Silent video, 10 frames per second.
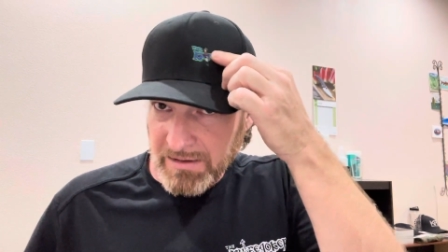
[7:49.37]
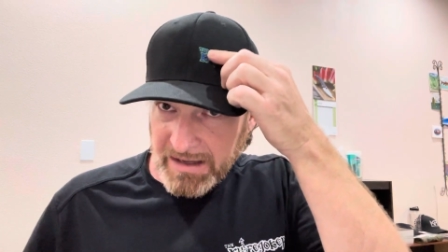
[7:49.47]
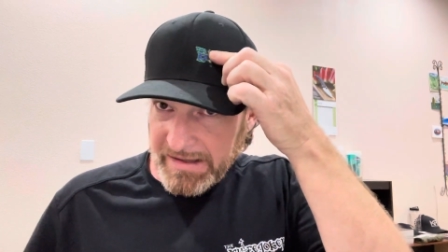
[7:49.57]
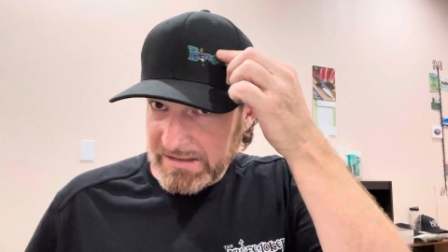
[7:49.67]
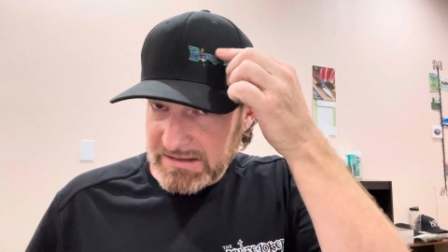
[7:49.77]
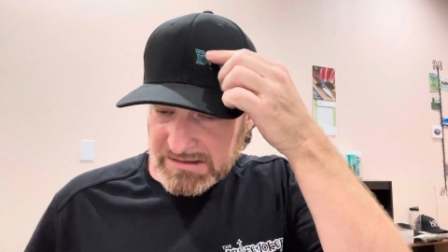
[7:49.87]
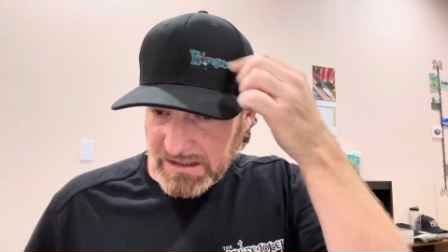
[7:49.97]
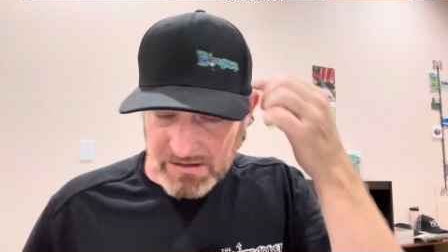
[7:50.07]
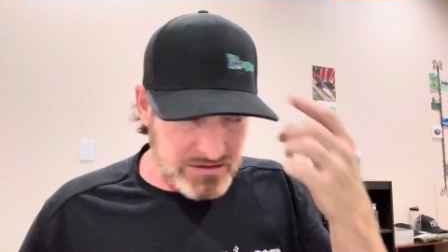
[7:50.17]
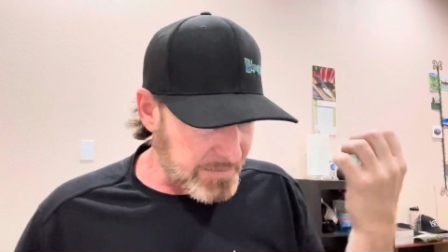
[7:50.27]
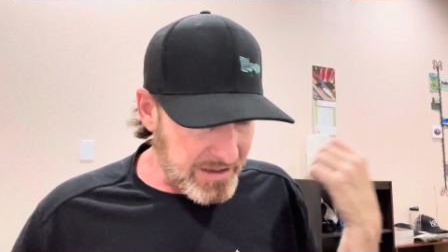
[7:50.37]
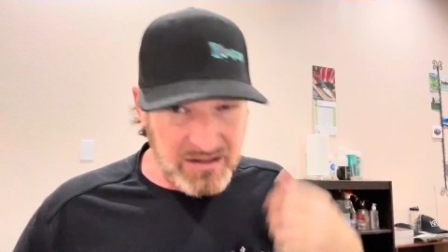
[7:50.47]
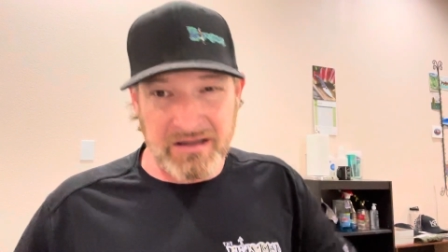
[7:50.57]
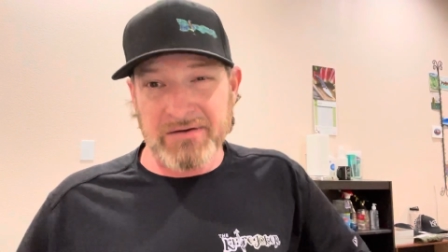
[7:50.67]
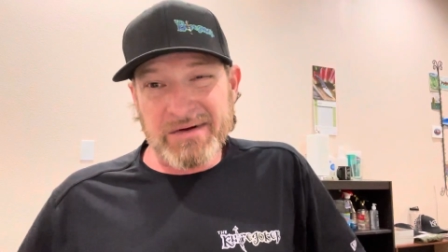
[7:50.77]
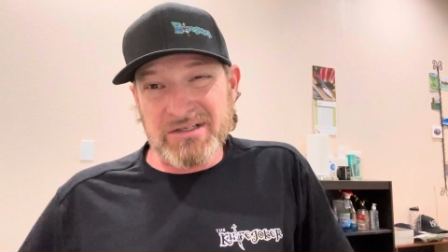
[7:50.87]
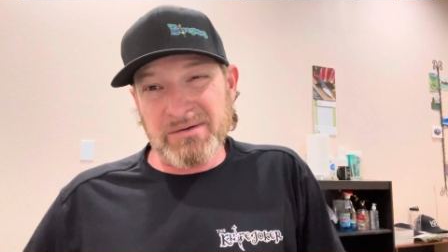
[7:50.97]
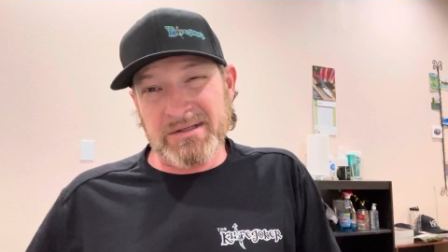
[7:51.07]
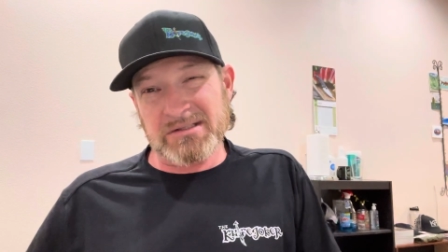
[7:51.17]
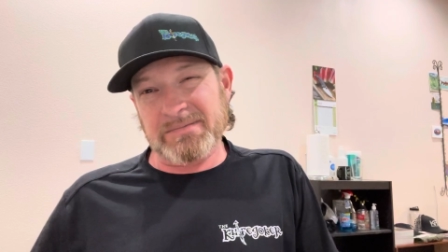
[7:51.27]
I like these colors better than the original
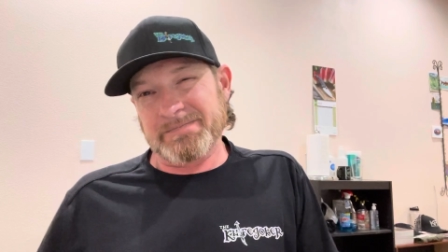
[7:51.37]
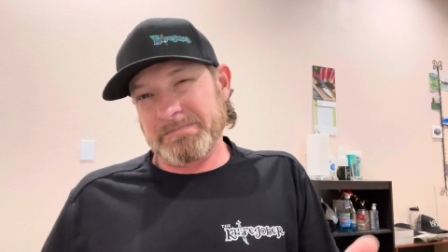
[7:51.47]
ones.